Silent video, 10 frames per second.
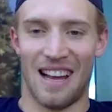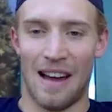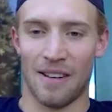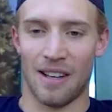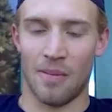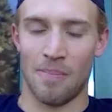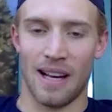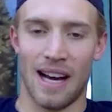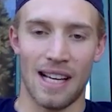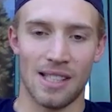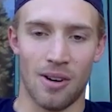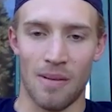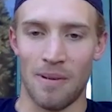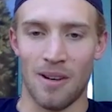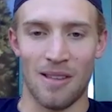have a good group of guys, you
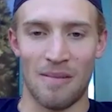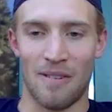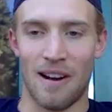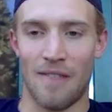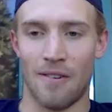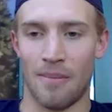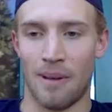want to be with them forever.